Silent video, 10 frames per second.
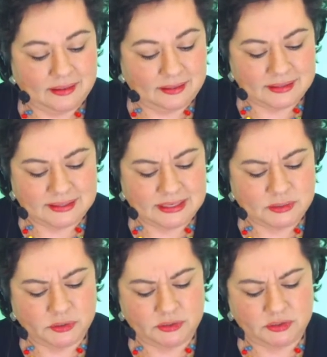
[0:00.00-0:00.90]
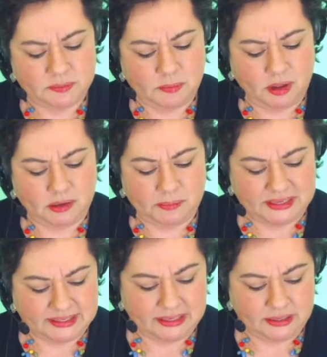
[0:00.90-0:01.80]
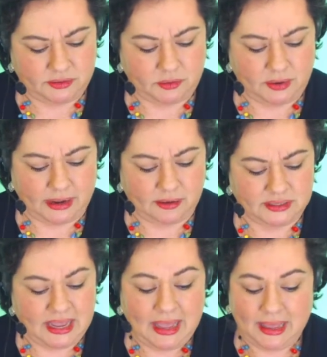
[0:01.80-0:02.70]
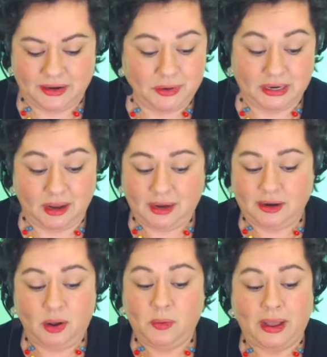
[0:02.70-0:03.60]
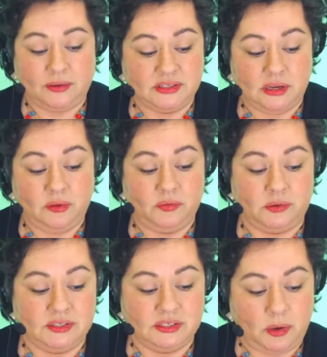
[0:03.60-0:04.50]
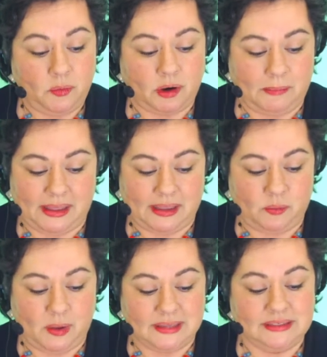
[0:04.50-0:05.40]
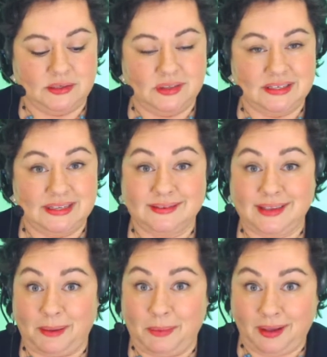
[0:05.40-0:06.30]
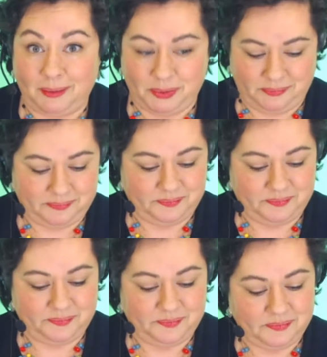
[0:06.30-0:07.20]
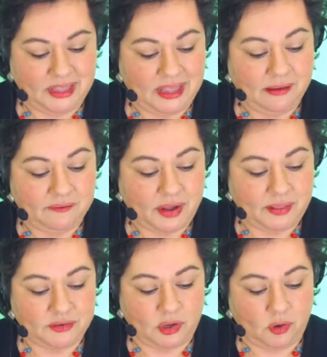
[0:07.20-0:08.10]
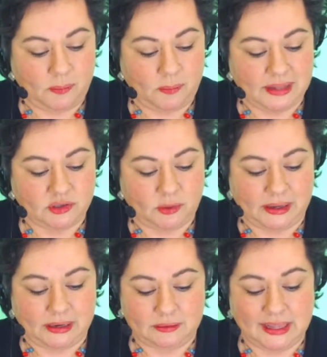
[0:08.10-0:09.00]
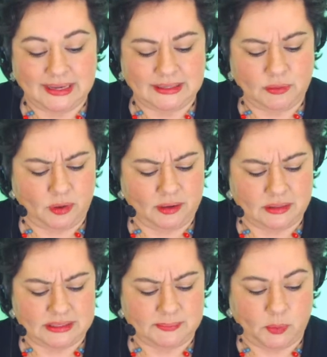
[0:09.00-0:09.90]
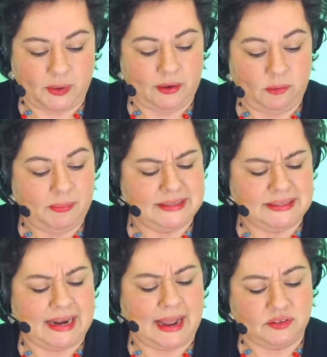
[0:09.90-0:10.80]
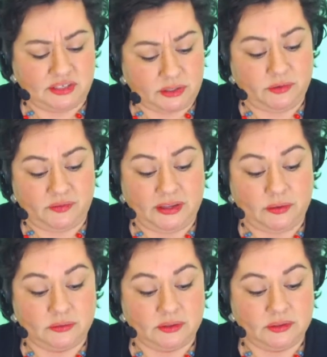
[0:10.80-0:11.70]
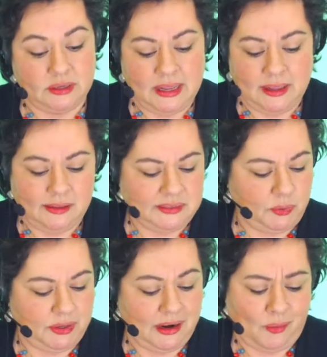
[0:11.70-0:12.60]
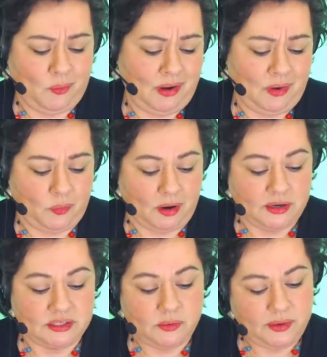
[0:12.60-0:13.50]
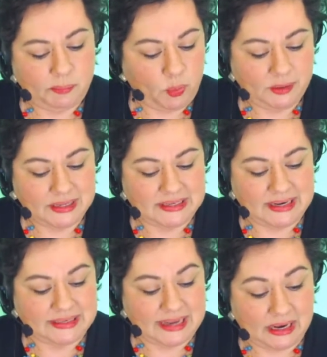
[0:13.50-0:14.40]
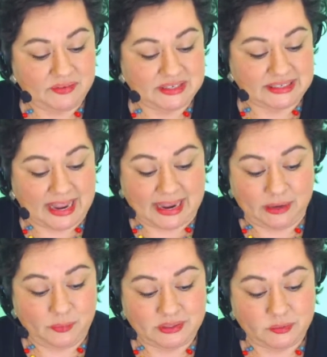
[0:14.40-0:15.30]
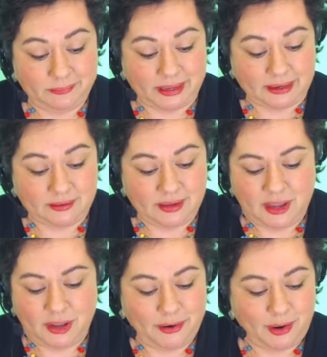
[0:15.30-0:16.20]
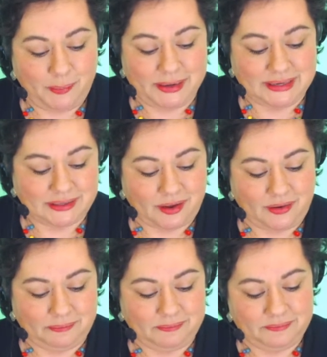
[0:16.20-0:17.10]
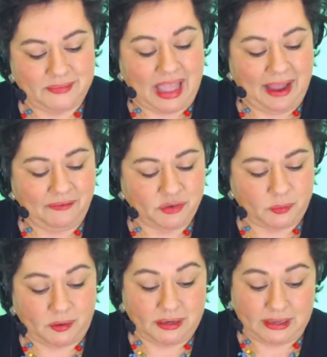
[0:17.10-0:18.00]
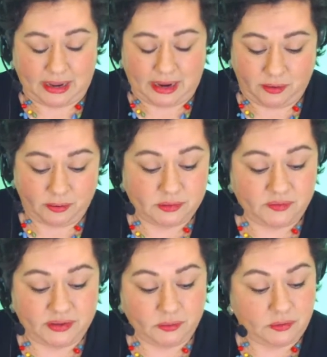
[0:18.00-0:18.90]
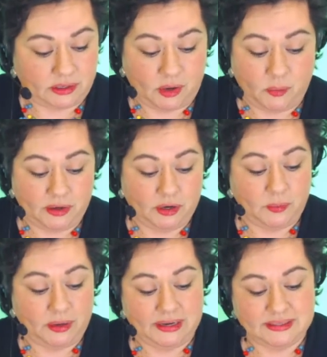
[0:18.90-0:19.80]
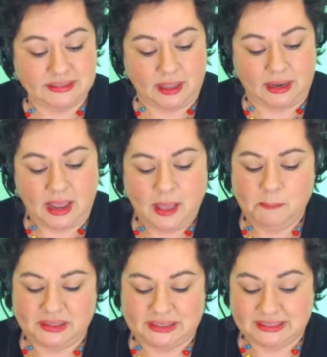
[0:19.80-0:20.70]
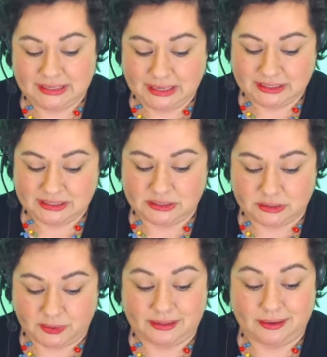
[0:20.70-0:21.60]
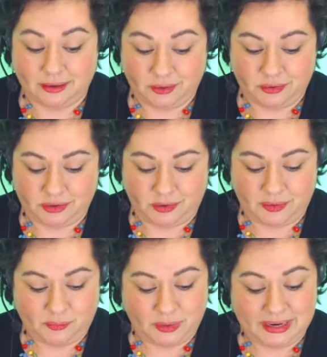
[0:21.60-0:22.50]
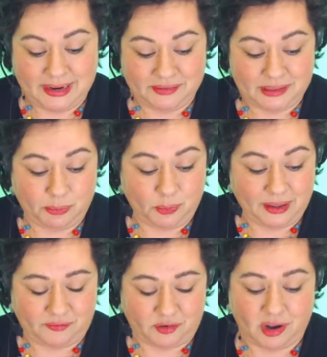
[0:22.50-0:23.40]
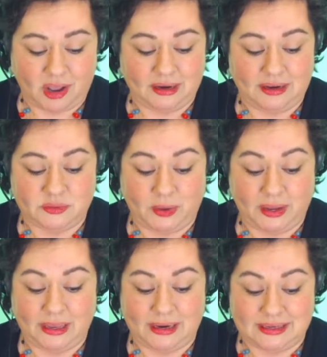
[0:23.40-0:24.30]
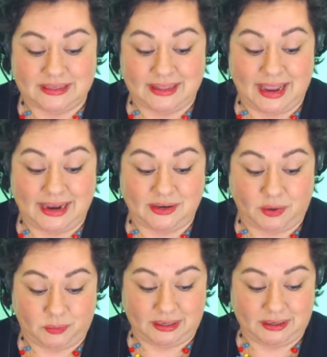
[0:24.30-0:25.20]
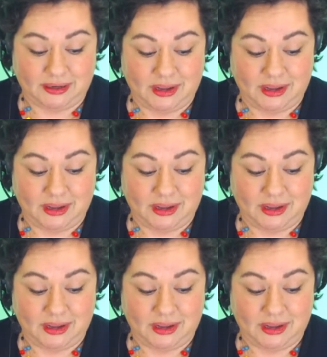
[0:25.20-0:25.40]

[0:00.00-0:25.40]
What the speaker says: The seeds were too small to be seen on the ground, and you could not know how skillful a sower a man was till the seeds came up. Father told Almanzo about a lazy, worthless boy who had been sent out to sow a field. This boy did not want to work, so he poured the seeds out of his sack and went swimming. Nobody saw him. Afterward, he harrowed the field, and no one knew what he had done, but the seeds knew and the earth knew, and when even the boy had forgotten his wickedness, they told it.